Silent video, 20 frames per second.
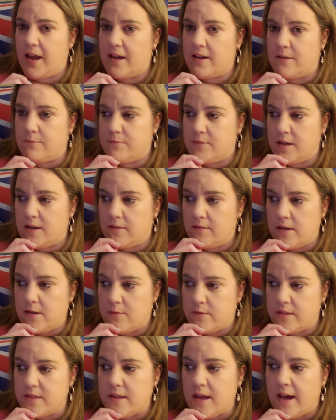and I'm dealing
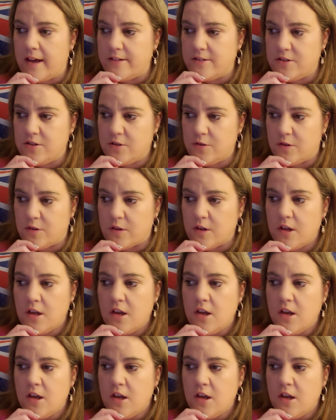with that too.